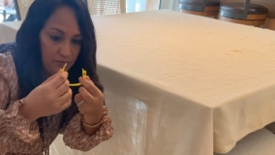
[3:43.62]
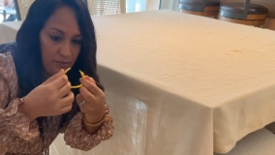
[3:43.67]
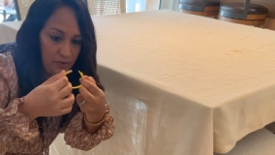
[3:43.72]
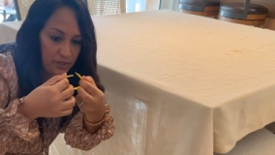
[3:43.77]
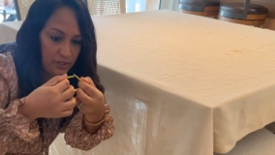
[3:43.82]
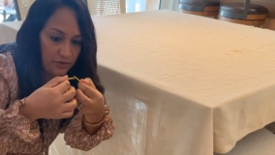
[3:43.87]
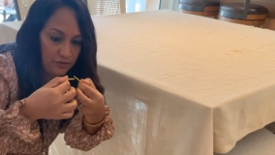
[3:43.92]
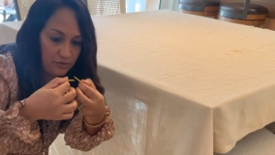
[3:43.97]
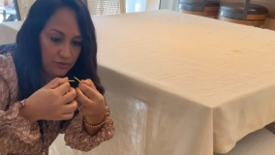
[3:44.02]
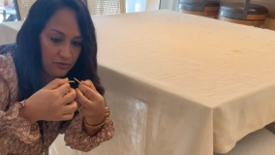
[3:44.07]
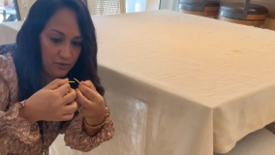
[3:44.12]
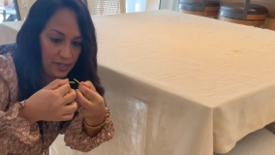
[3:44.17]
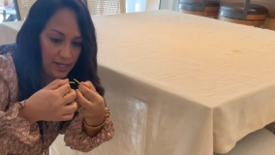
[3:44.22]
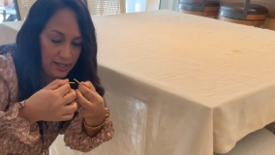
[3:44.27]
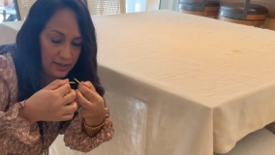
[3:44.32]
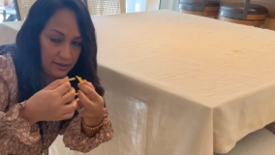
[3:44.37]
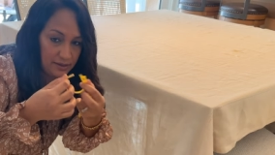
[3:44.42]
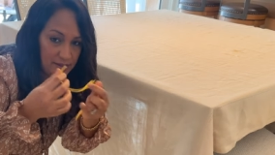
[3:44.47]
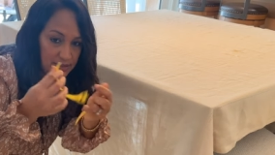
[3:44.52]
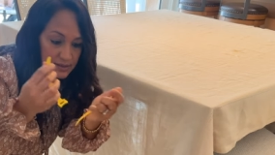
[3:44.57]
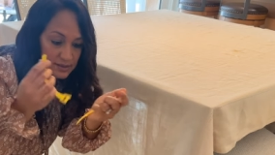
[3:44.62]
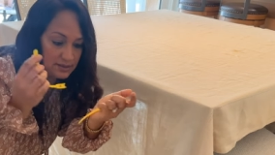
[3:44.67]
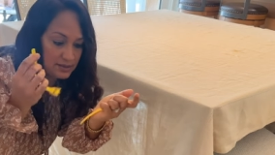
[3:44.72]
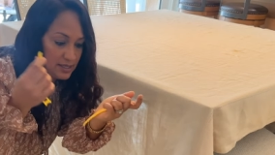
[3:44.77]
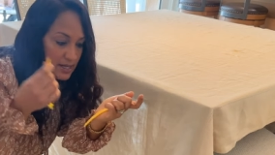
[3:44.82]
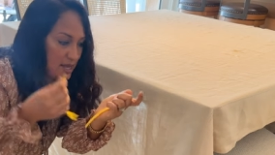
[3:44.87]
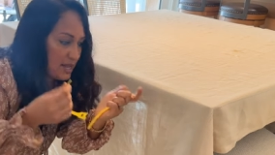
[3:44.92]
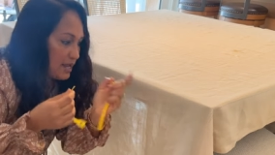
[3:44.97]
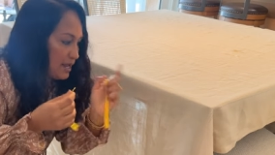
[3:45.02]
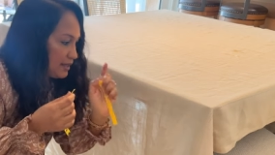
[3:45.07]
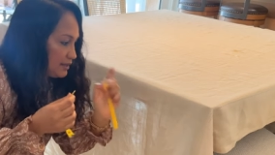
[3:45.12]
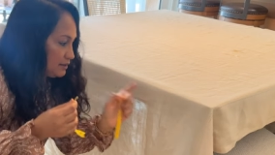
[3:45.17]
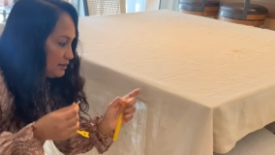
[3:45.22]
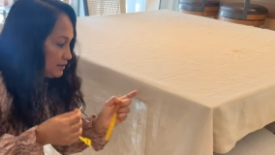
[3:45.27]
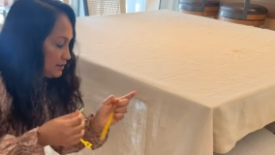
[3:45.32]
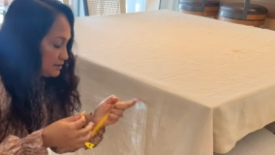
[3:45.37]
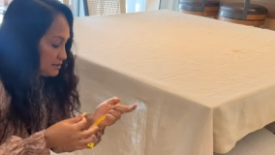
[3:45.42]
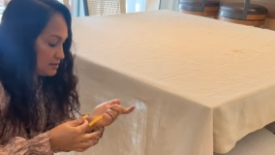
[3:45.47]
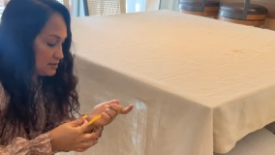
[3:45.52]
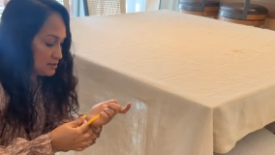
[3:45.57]
put it through like this. I think
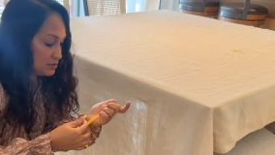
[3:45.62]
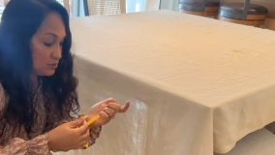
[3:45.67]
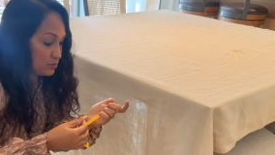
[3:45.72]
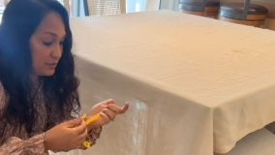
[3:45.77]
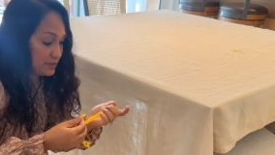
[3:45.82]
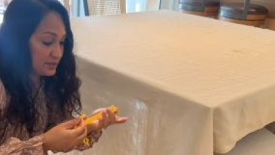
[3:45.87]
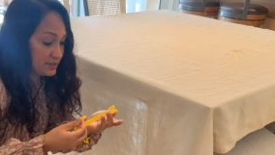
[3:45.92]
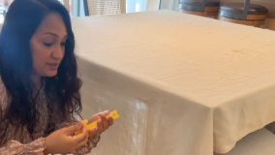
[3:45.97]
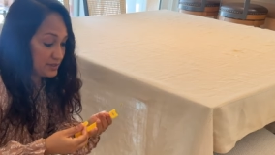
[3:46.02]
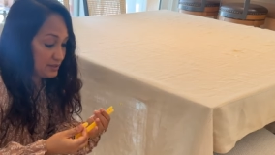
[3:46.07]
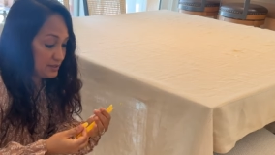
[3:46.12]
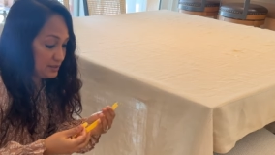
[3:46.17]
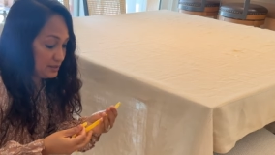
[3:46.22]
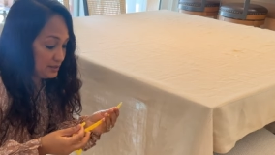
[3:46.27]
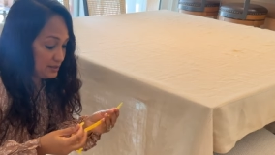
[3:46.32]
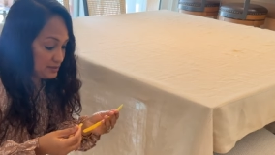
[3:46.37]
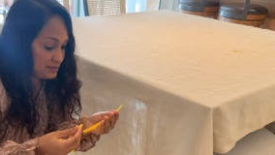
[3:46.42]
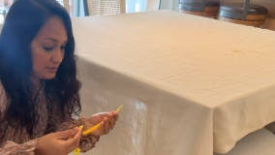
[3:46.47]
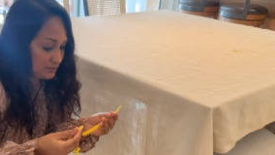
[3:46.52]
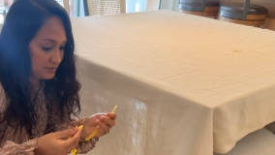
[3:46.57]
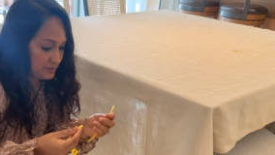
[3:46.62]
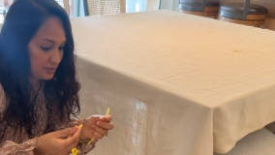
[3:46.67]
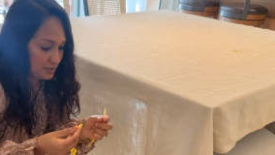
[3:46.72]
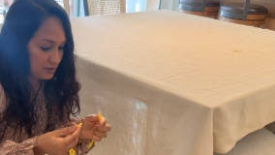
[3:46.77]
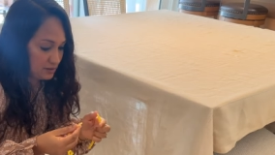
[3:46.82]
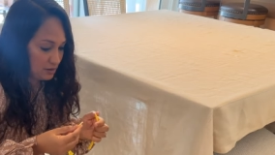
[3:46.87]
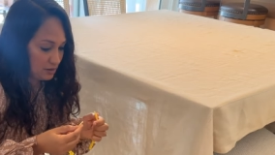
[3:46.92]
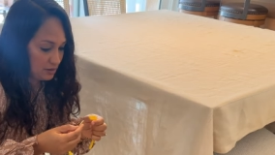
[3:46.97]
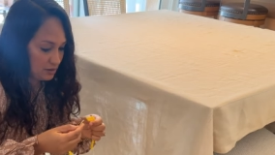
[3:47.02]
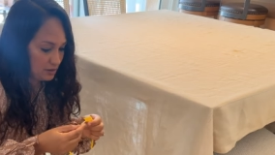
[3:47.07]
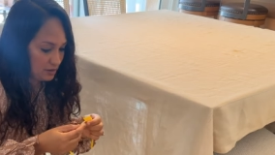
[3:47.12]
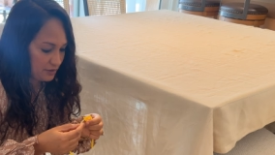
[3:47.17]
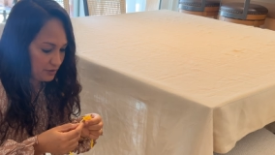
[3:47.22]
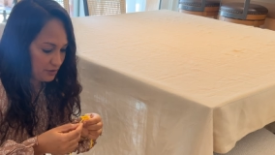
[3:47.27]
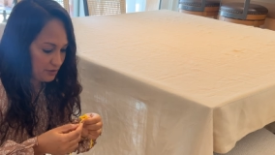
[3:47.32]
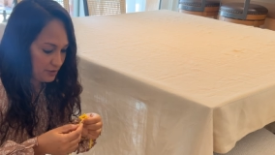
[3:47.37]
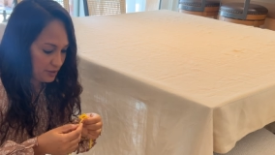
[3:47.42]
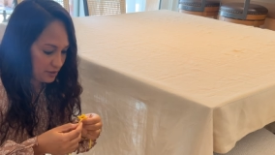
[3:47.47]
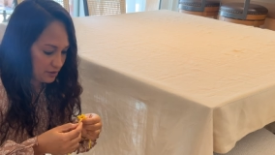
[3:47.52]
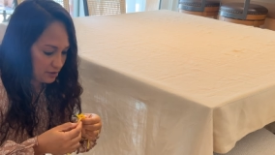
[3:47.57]
this is going to need something a lot
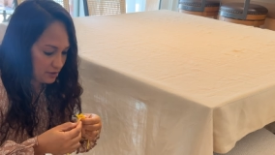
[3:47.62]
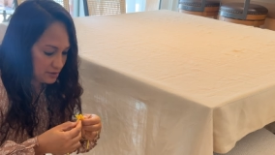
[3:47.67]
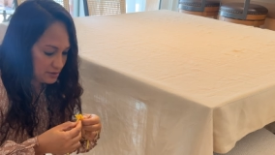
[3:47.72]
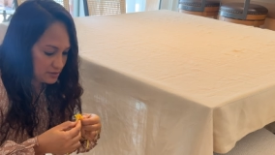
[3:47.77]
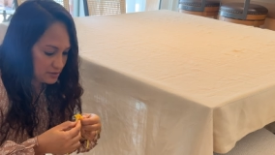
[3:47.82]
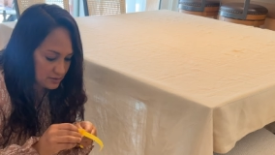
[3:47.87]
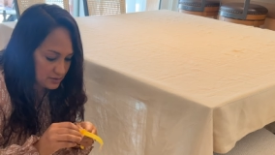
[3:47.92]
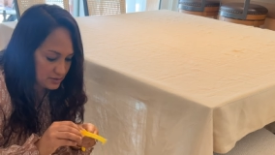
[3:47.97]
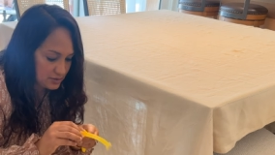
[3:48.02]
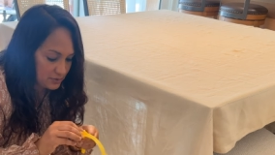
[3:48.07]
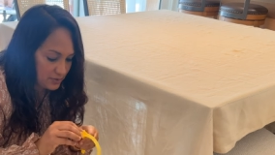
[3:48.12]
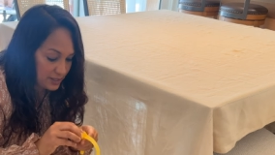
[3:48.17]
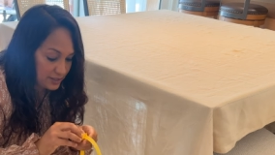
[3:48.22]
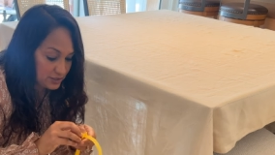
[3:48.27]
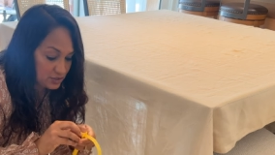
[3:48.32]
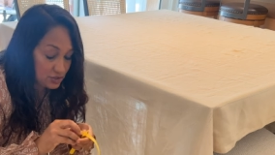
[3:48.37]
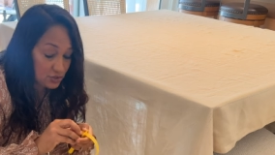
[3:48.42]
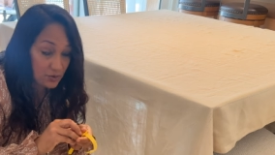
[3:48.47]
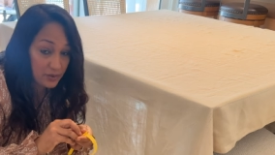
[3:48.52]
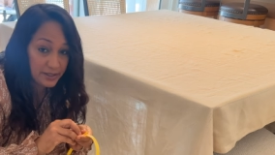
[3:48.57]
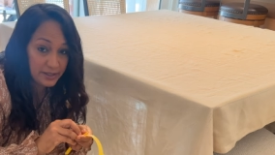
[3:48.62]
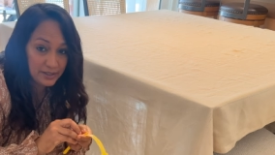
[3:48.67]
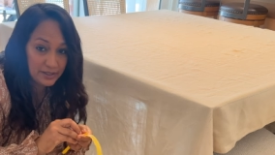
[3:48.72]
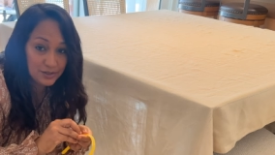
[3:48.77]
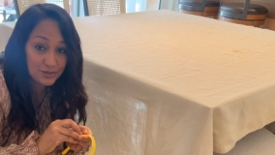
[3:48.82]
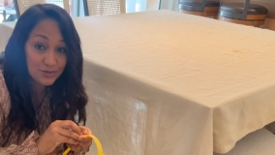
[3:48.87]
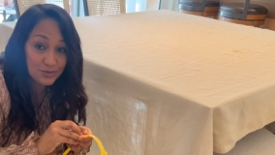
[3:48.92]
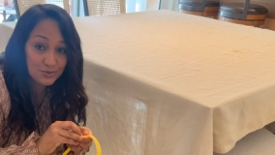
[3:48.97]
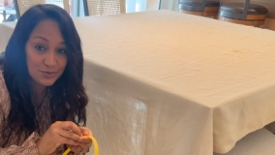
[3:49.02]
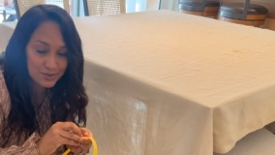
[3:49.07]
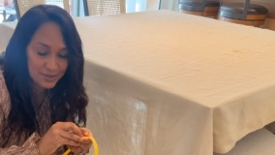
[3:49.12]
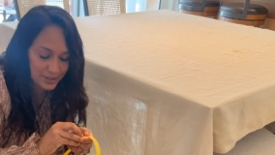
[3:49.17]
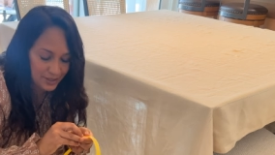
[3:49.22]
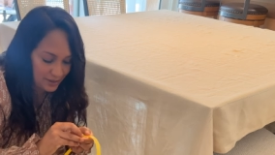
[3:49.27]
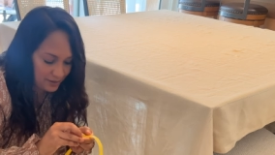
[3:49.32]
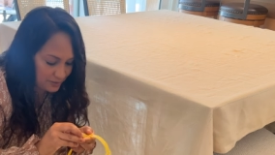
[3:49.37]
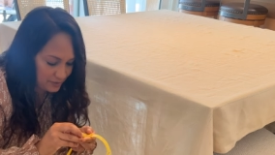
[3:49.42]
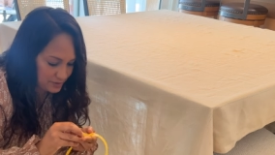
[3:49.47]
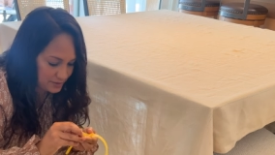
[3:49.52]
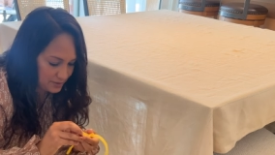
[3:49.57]
thicker. So I joined two
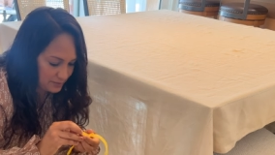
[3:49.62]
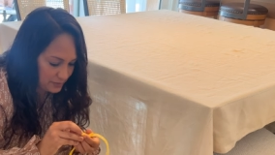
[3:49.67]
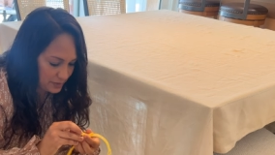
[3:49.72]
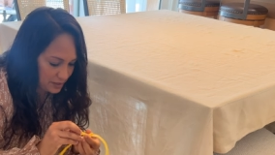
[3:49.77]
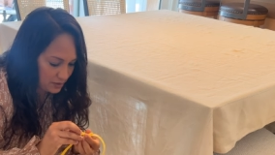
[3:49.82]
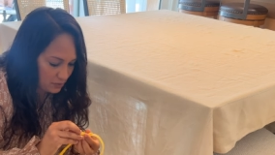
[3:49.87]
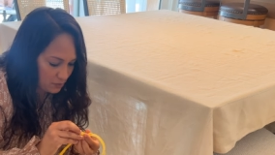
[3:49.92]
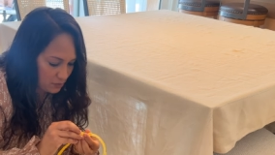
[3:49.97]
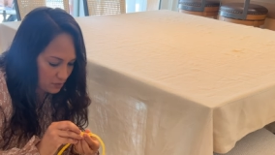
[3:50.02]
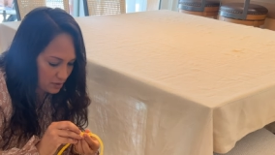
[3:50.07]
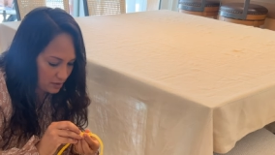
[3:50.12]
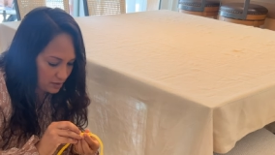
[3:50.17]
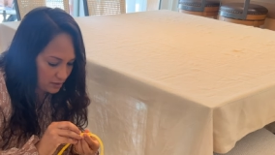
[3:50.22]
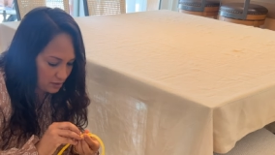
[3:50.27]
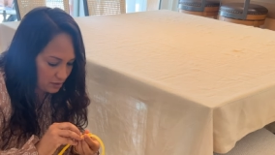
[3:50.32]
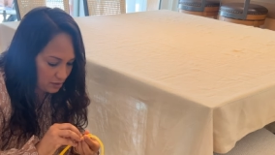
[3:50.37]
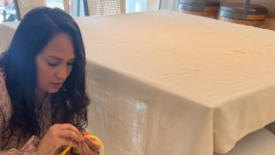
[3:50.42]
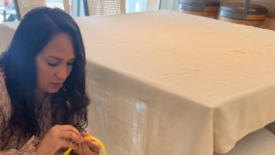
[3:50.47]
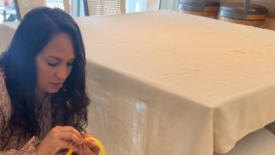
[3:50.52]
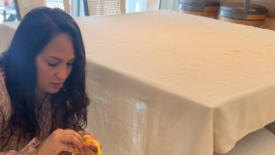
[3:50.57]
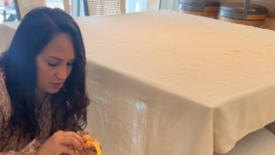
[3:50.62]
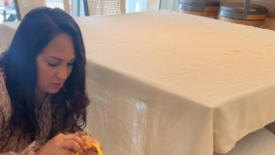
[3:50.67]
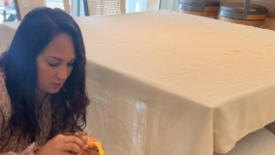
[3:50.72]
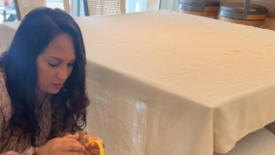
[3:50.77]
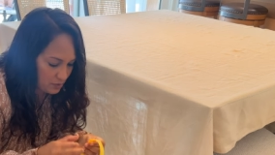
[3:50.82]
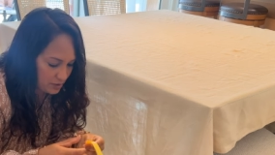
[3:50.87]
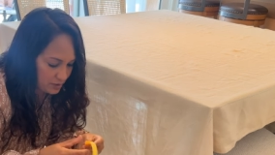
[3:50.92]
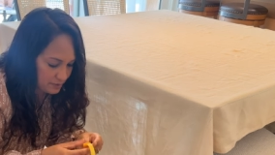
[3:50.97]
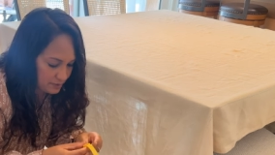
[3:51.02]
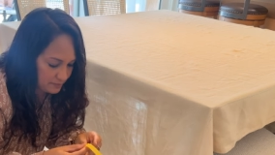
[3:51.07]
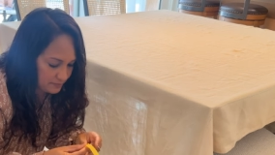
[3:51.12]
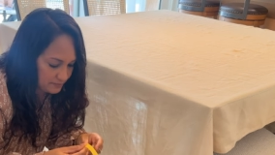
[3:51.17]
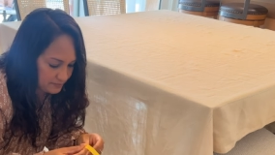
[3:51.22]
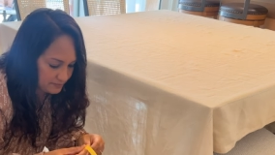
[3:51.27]
together to make one long one.